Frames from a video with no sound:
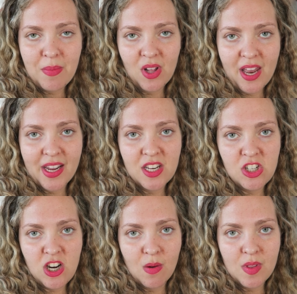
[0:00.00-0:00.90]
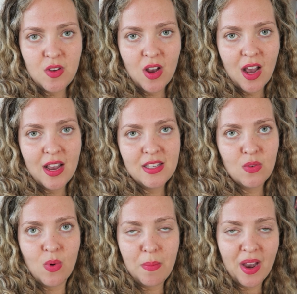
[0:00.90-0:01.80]
I'm glad I can share with you
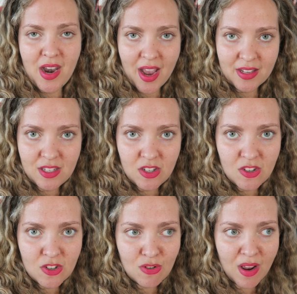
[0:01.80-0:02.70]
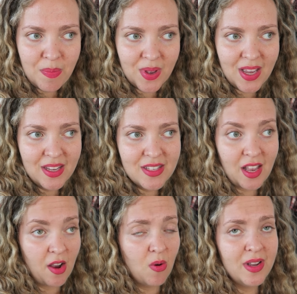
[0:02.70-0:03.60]
guys when my next trip
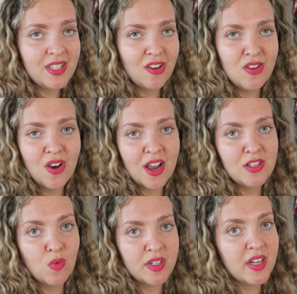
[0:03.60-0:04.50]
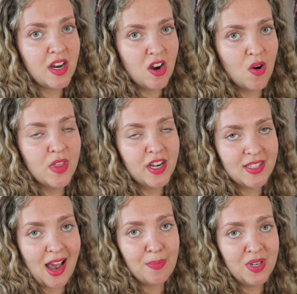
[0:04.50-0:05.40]
is. I always tell you guys once I know that
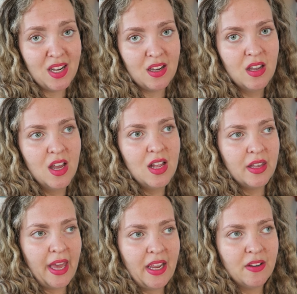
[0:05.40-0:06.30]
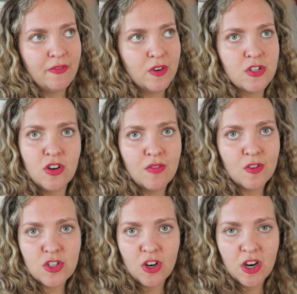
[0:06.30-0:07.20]
it's happening, like for sure,
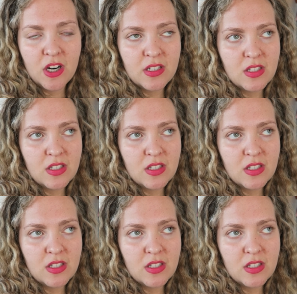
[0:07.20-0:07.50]
for sure.